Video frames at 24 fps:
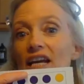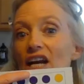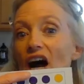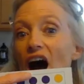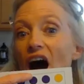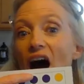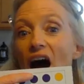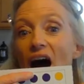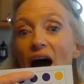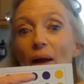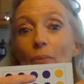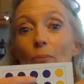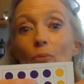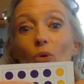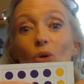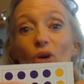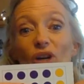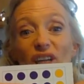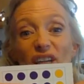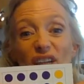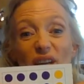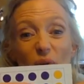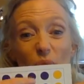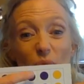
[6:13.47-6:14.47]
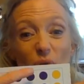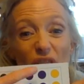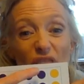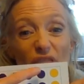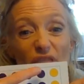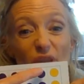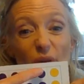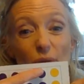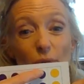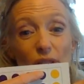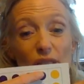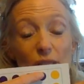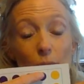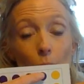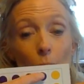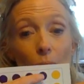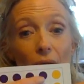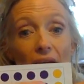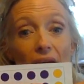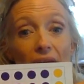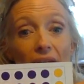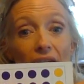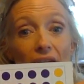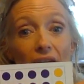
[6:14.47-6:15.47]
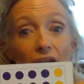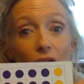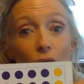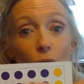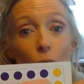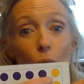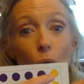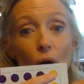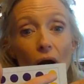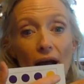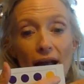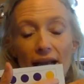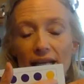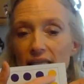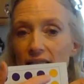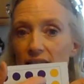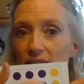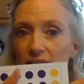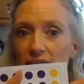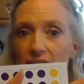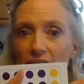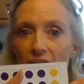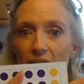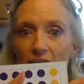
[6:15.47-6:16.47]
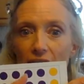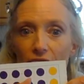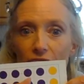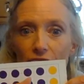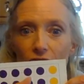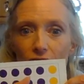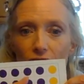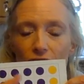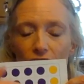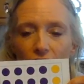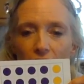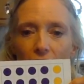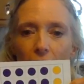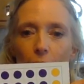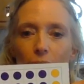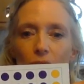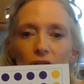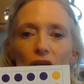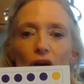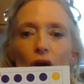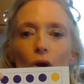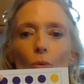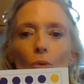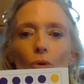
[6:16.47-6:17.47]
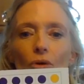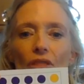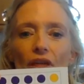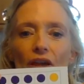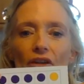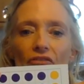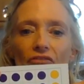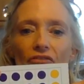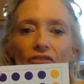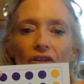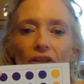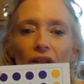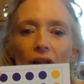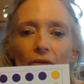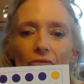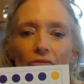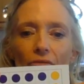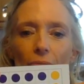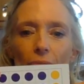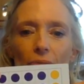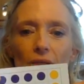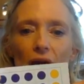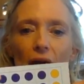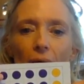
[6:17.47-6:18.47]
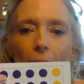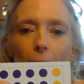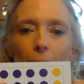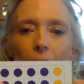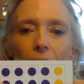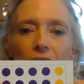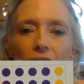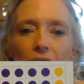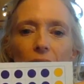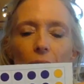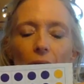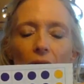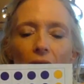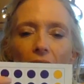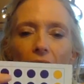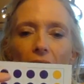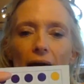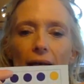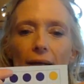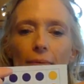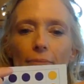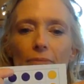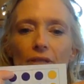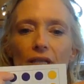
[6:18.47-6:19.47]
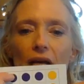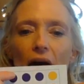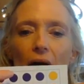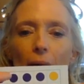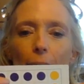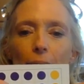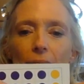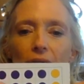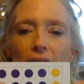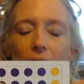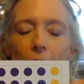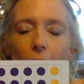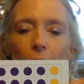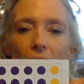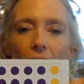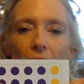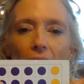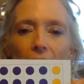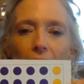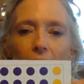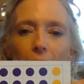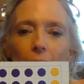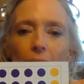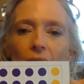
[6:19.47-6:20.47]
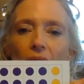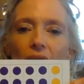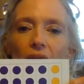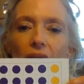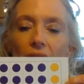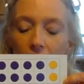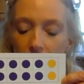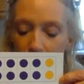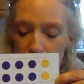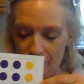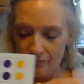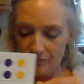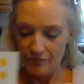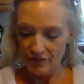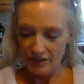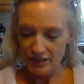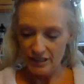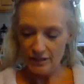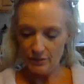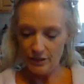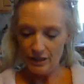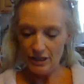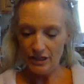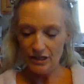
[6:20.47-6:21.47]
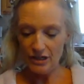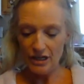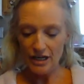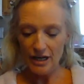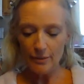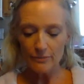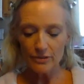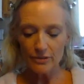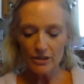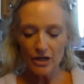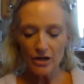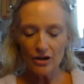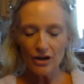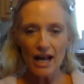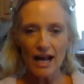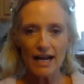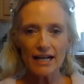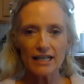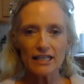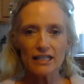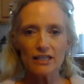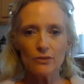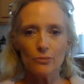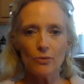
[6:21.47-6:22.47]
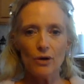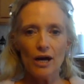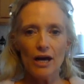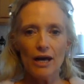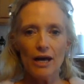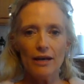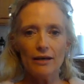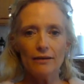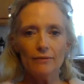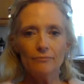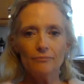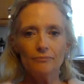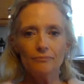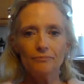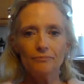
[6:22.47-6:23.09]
I'm working with those pairwise 10 frames where they fill up from top to bottom, top to bottom. So here comes our next one.